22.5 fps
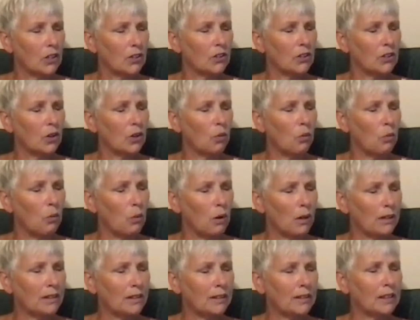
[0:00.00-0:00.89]
the
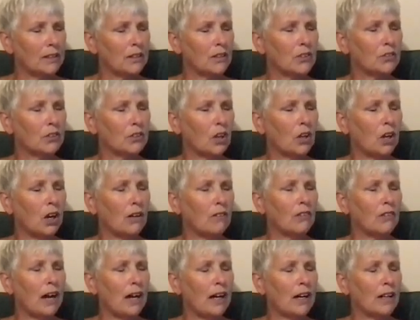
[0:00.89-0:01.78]
oneness of
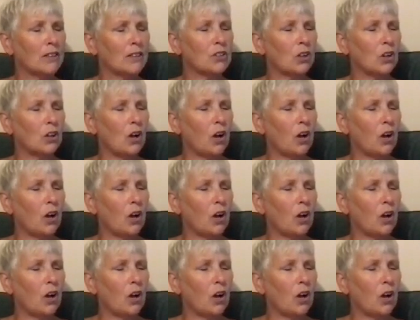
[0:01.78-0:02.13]
us